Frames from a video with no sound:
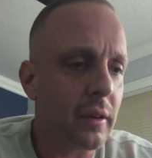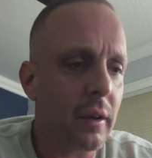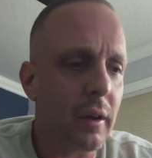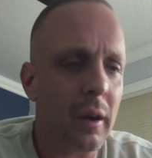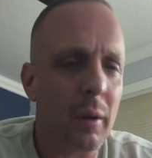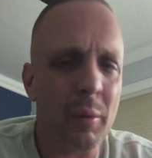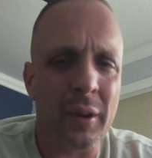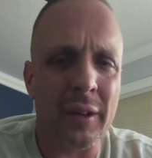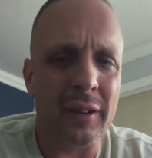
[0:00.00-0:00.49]

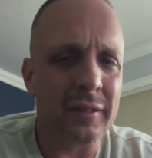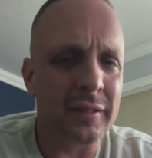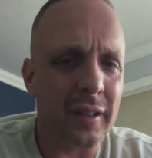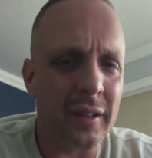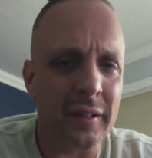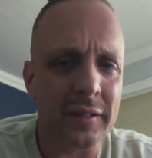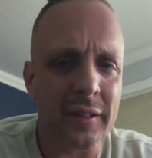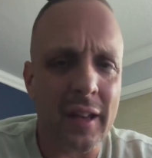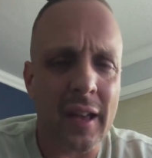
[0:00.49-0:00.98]
I wanted
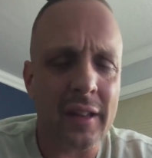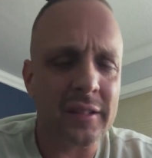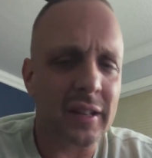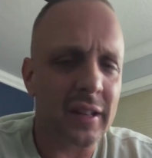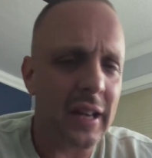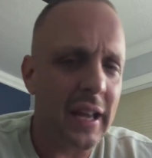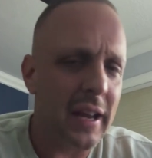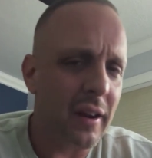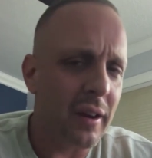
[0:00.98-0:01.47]
the
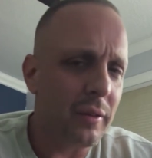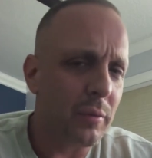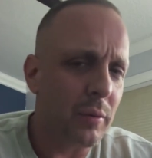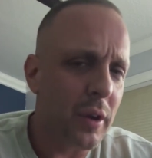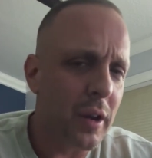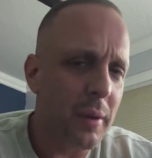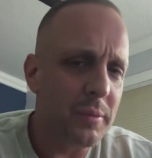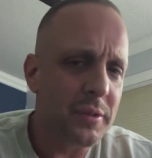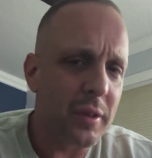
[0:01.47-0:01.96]
Escalade on
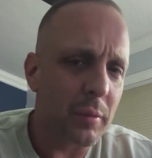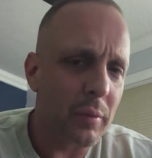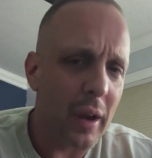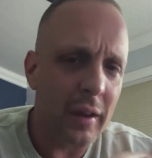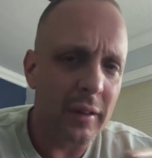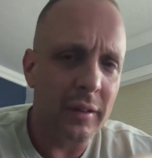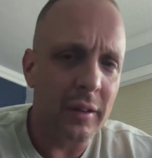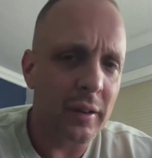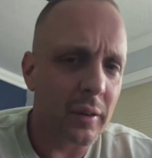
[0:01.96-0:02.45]
rims, the
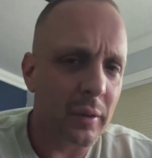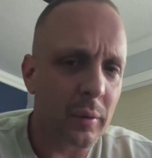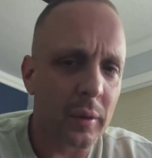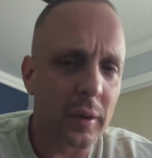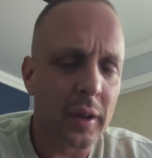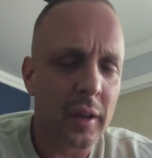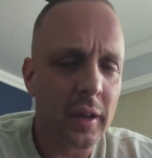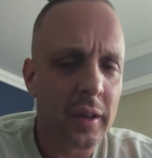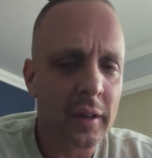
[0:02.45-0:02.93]
right,
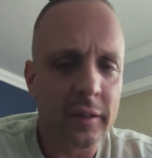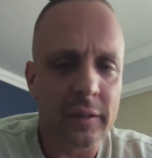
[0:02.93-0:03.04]
and